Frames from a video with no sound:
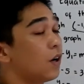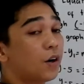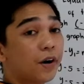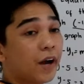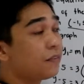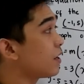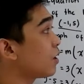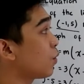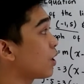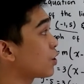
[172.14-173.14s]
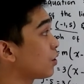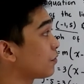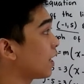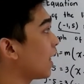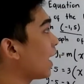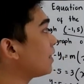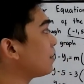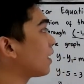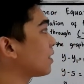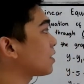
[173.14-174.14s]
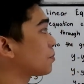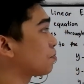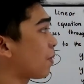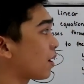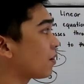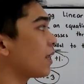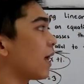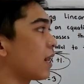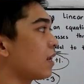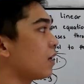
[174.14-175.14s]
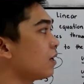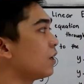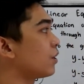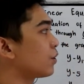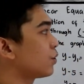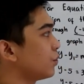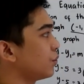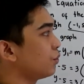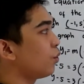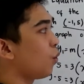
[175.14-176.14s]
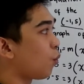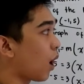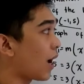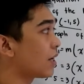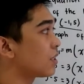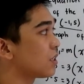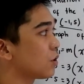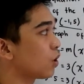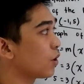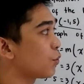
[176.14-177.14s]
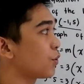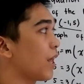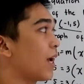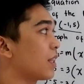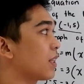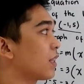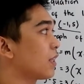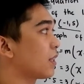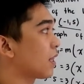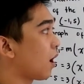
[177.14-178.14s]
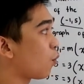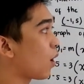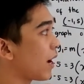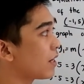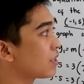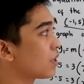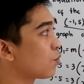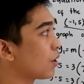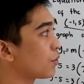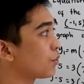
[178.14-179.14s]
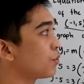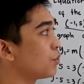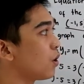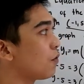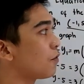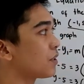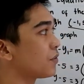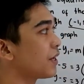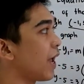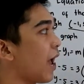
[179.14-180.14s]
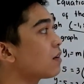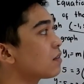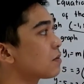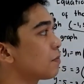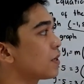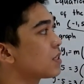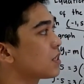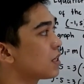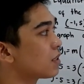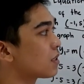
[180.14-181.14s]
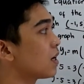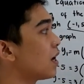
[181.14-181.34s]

write the equation of the line that is parallel to y is equal to negative uh, y is equal to 2 over 3x plus 6